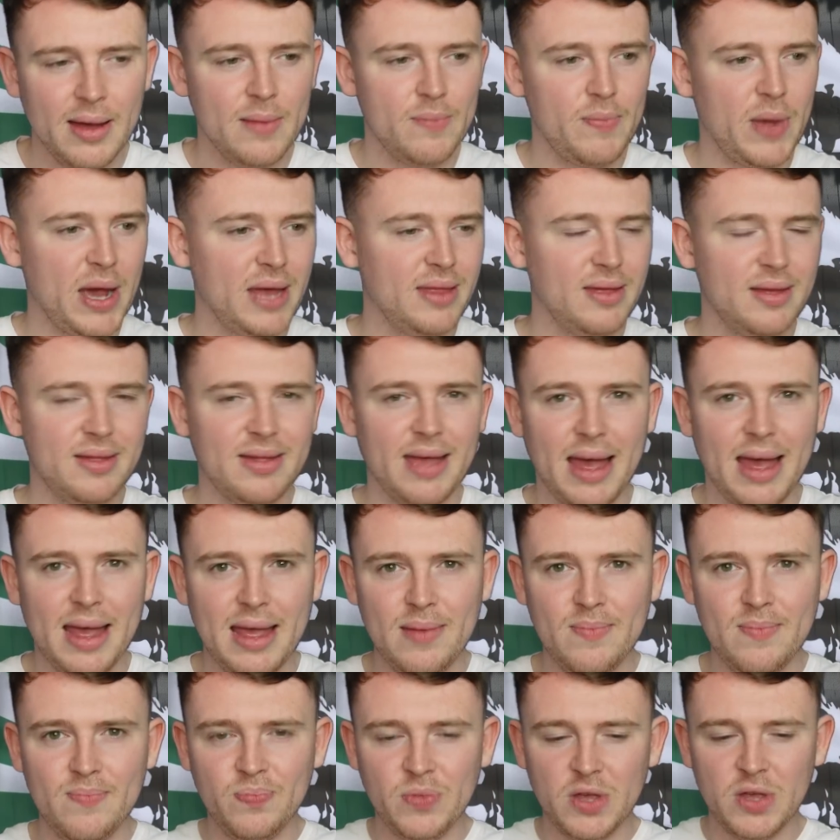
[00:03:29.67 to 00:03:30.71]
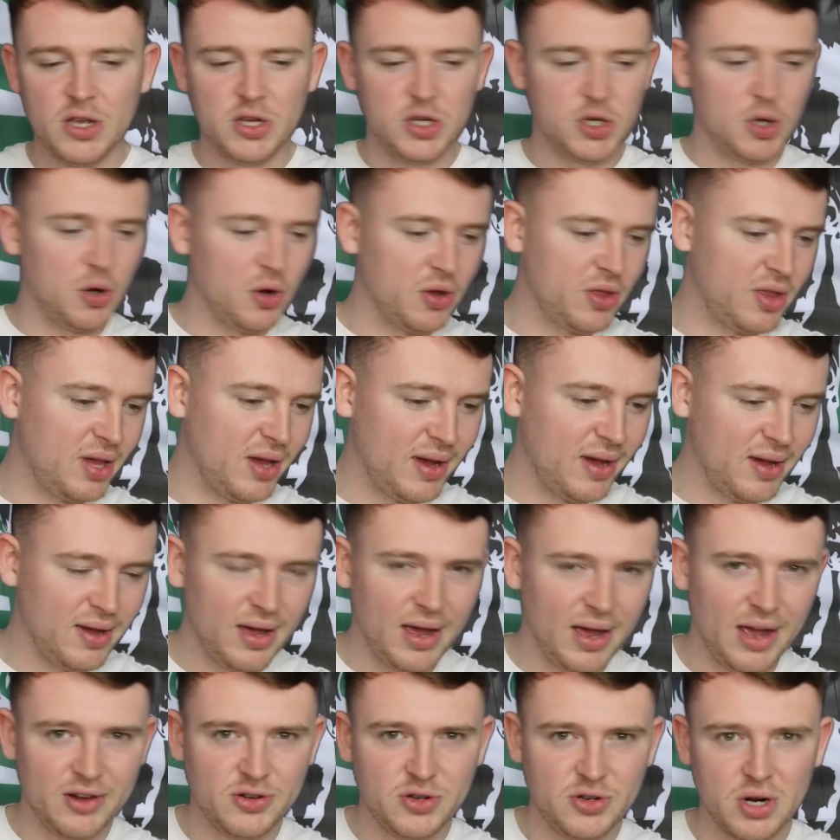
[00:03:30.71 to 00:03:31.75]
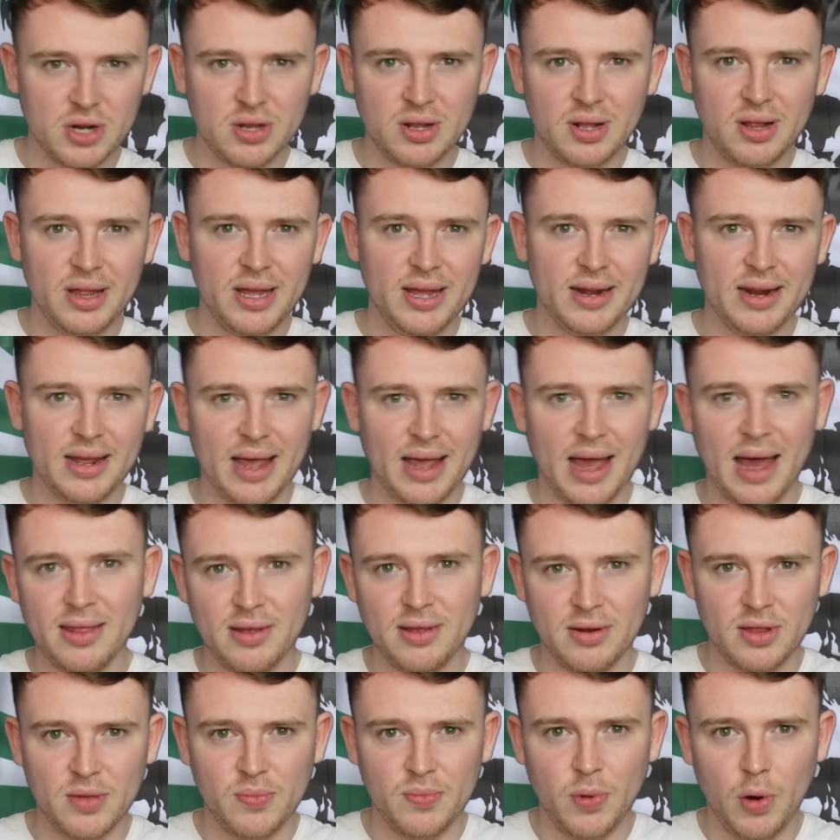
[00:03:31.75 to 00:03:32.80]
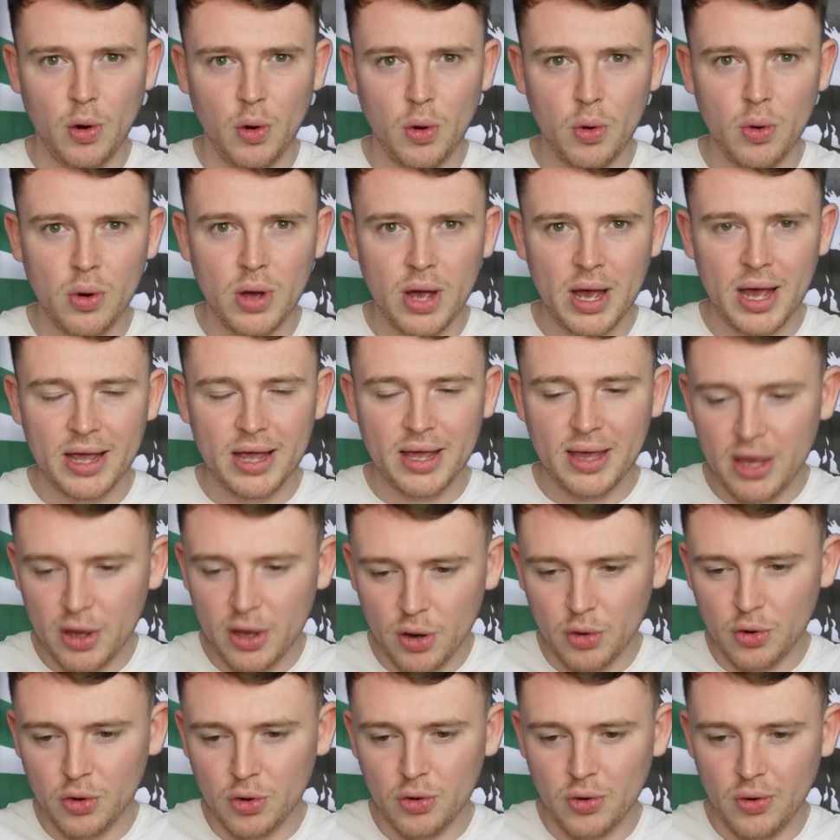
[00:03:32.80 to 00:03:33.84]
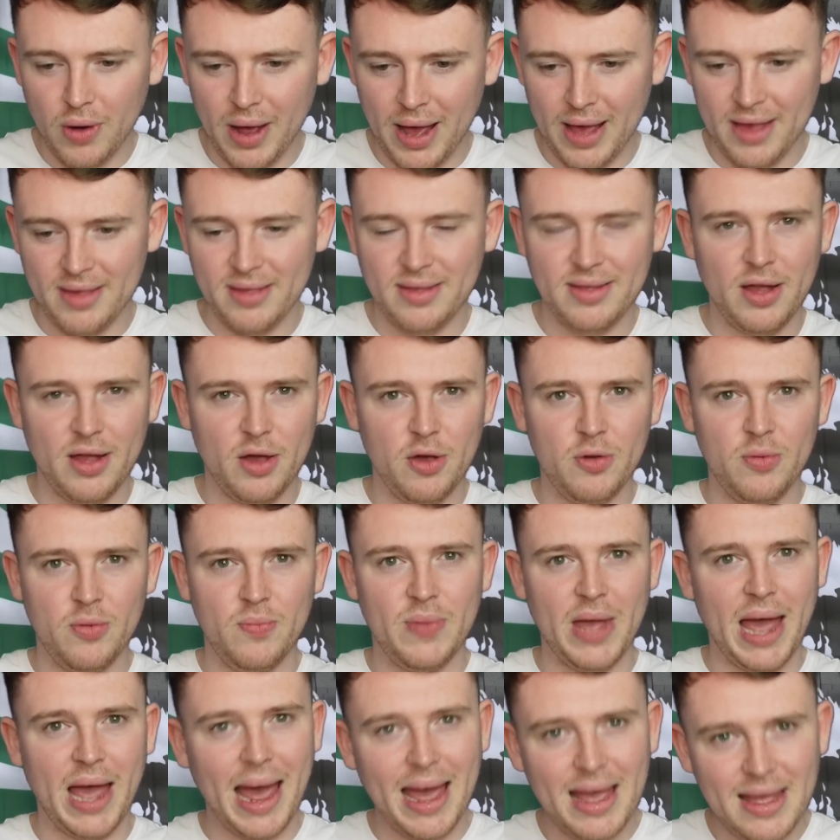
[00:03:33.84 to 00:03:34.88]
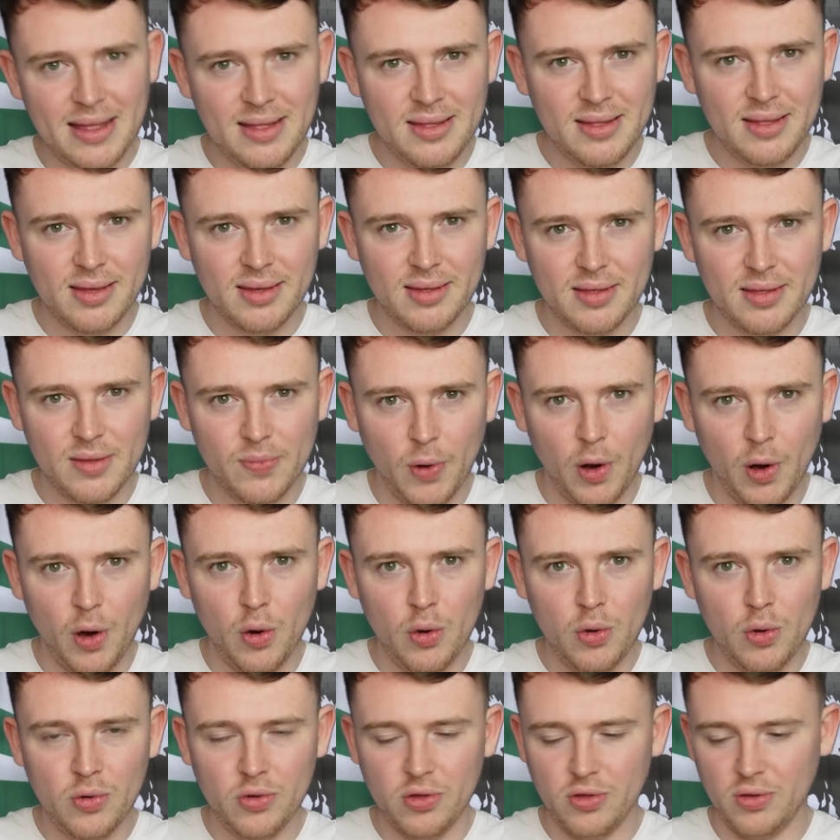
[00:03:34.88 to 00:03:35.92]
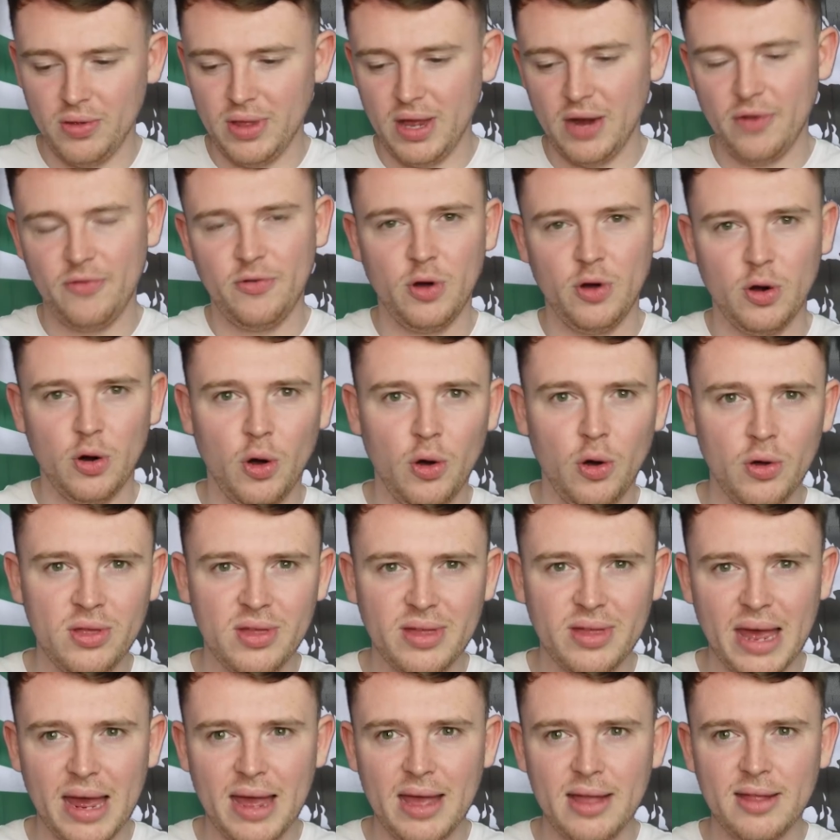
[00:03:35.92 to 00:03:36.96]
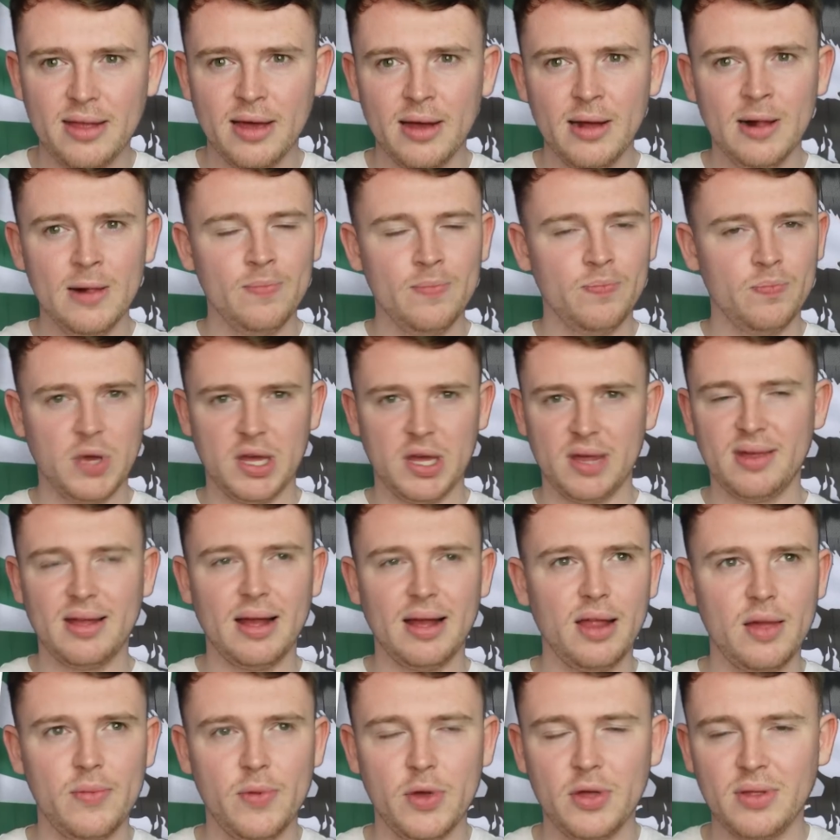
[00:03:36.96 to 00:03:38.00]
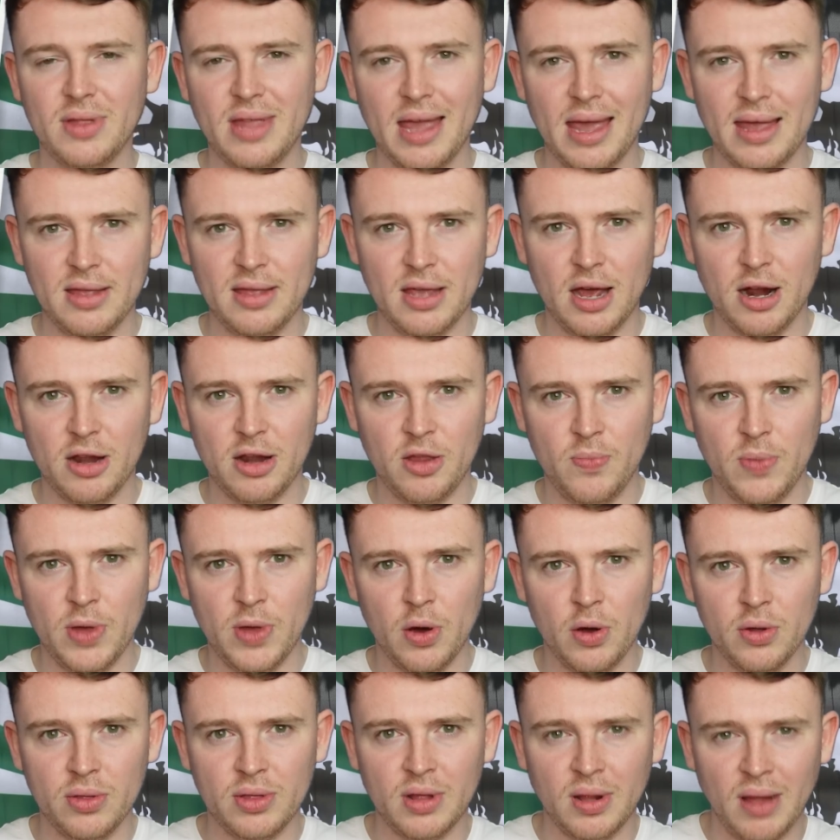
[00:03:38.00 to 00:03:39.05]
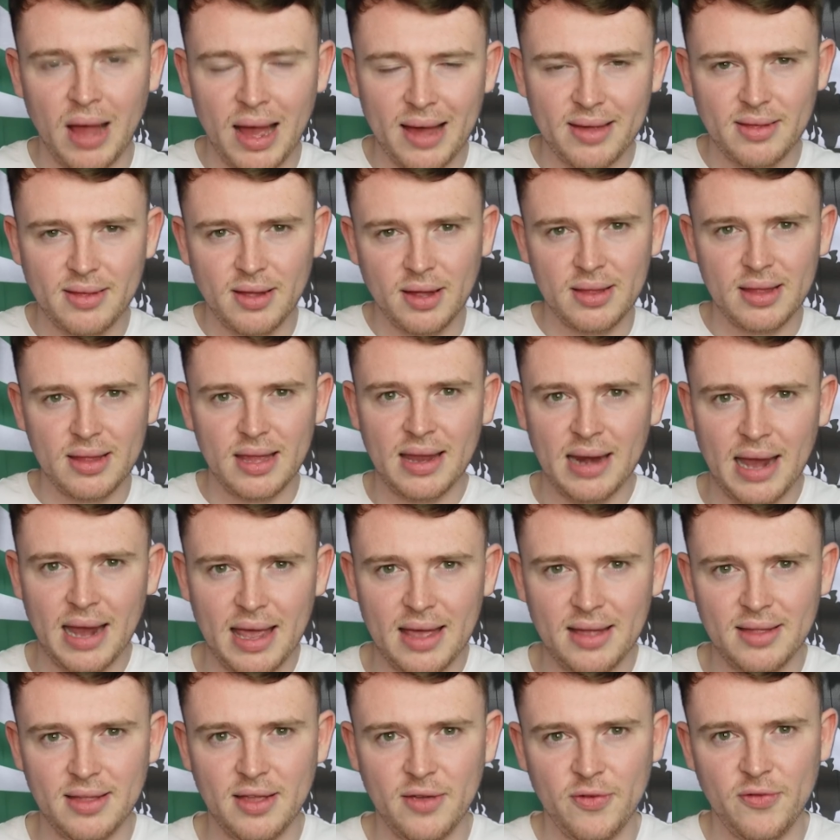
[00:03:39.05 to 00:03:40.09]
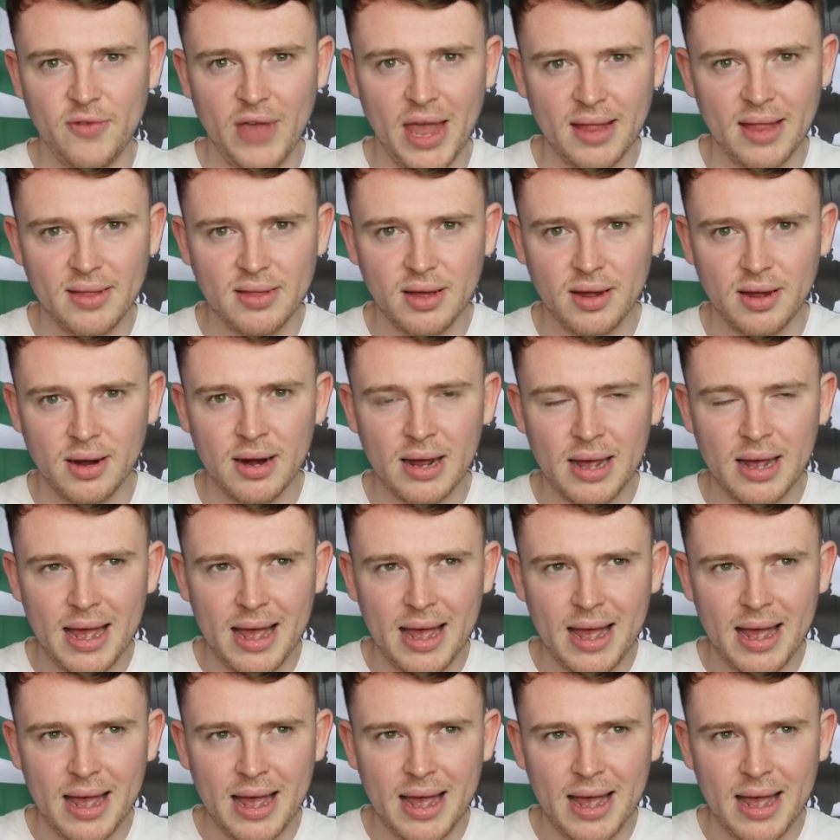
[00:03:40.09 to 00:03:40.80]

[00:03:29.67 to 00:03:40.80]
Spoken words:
By the time Jota has run clear and gathered the ball, Kyogo is now behind the ball, so therefore onside, but still about 10 yards beyond the last Dundee United defender.